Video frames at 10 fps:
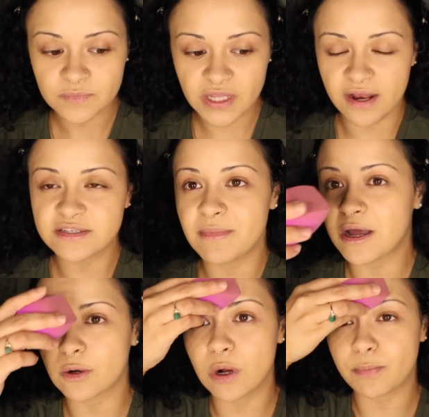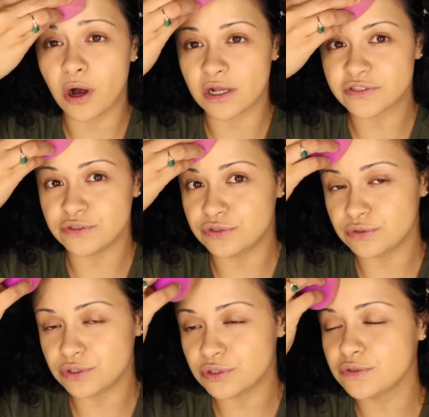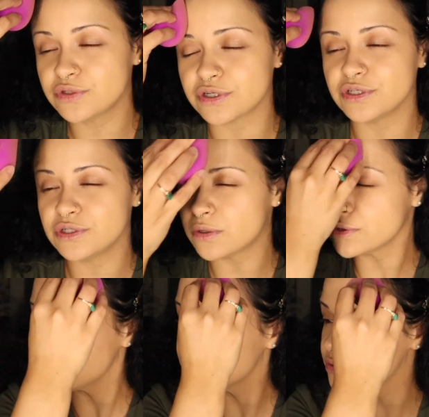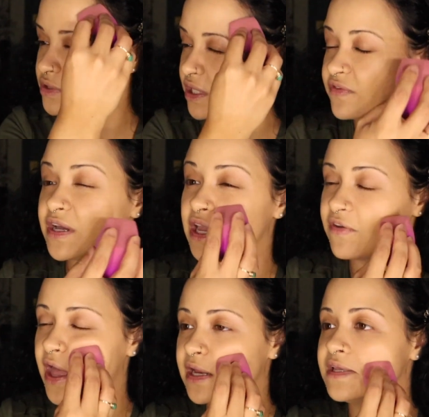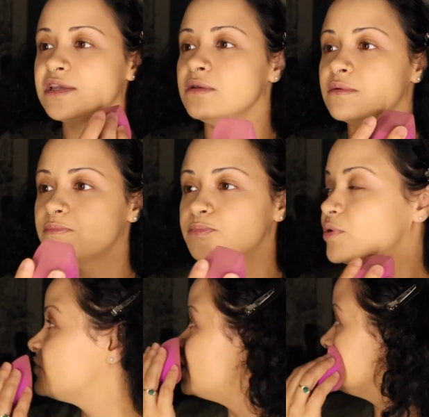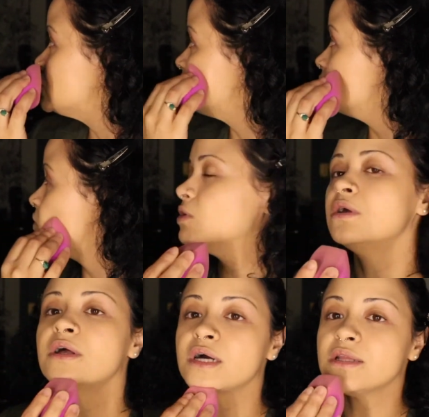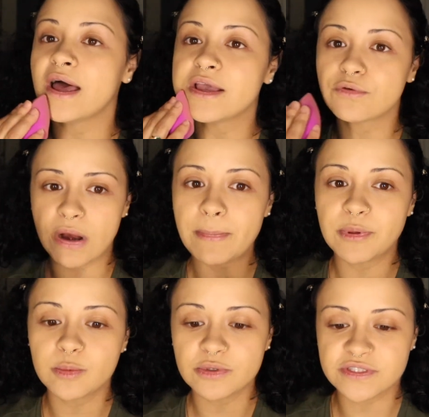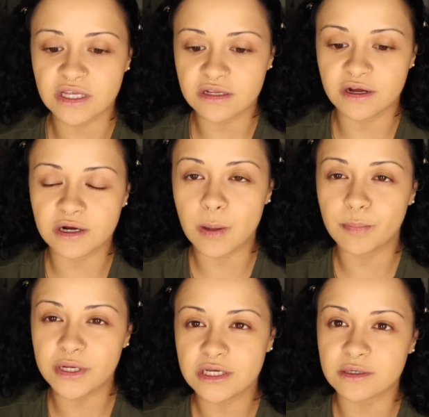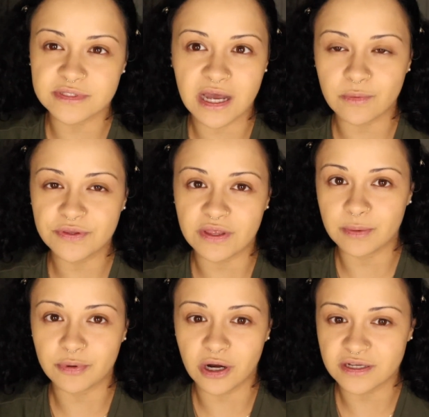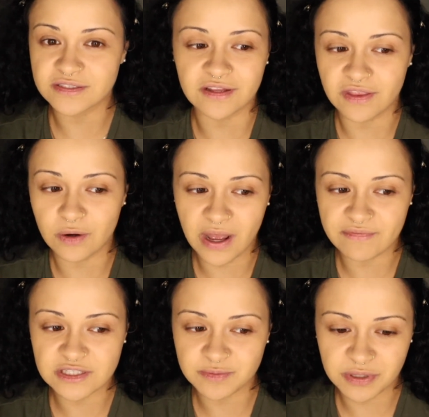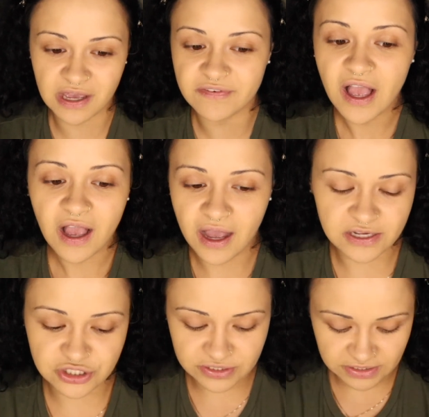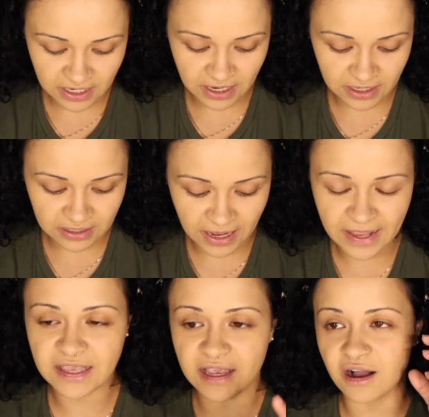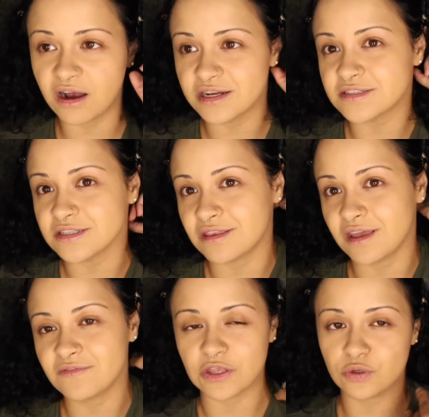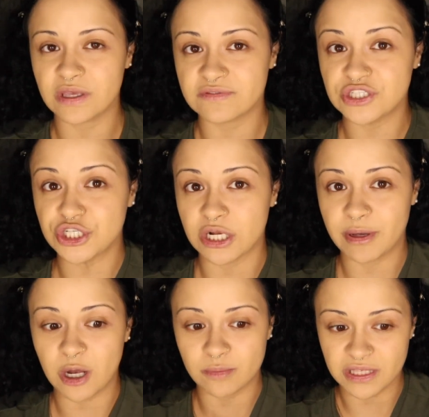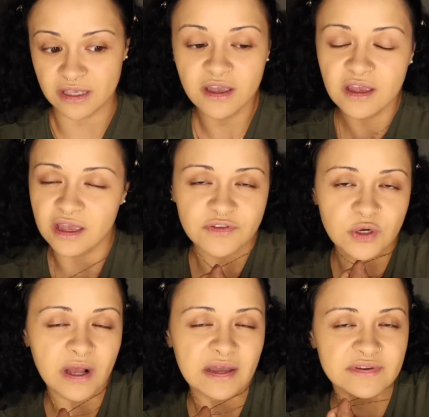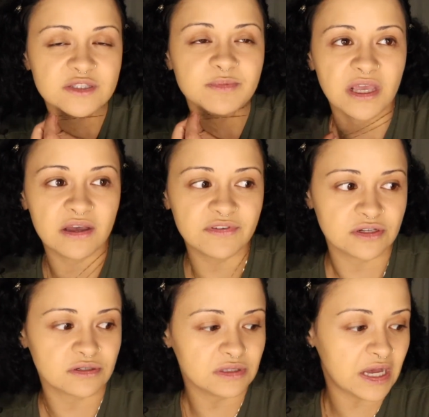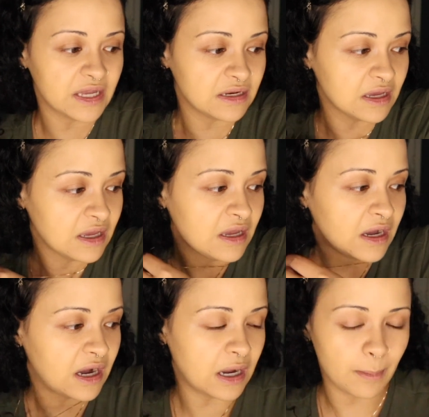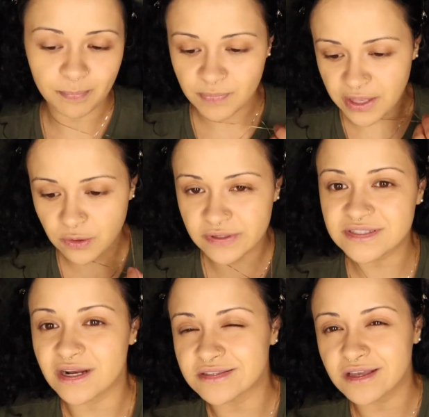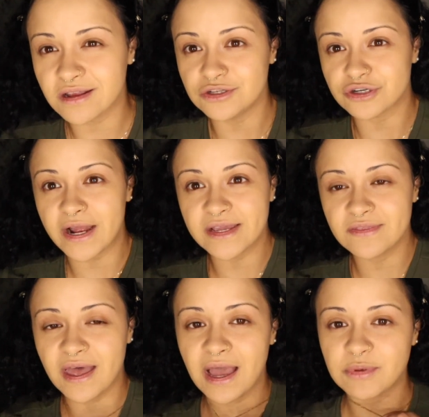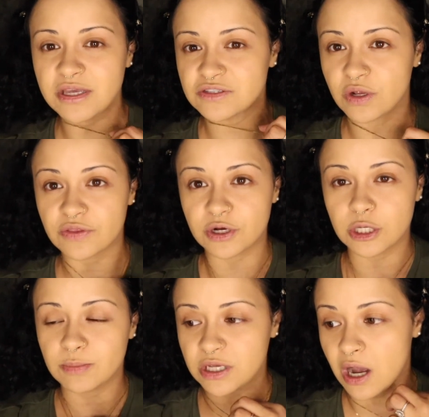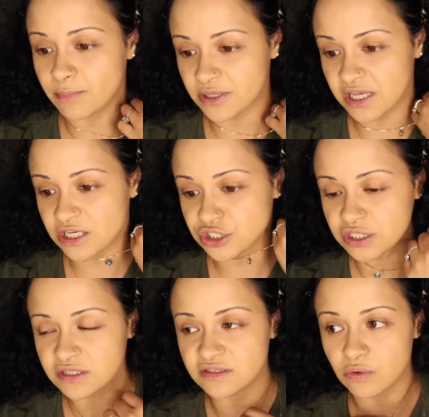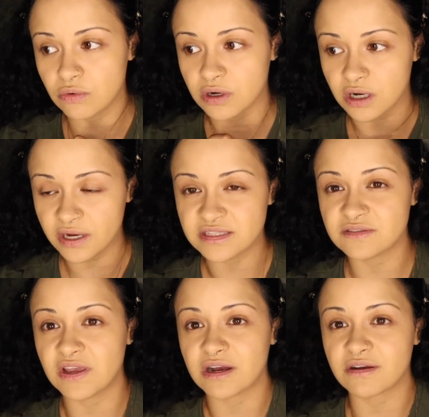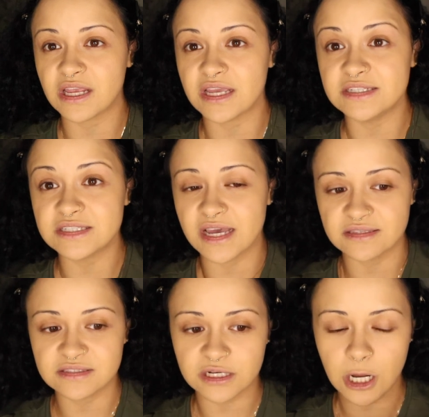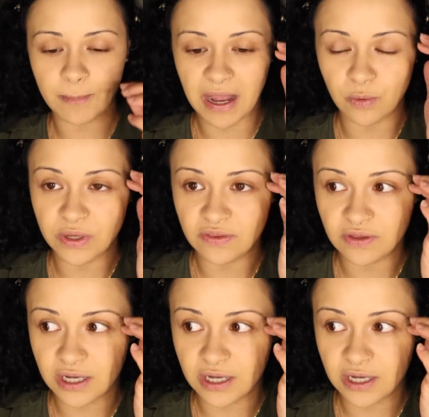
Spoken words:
it doesn't matter what products you do use or you don't use. If any professional, like, reputable skincare company comes out with any products and they don't have SPF, I can't honestly think that you give a shit about me if you don't have SPF in your line. I know it's not as cut and dry in that, because, you know, there could be complications, or it's very intense to come out with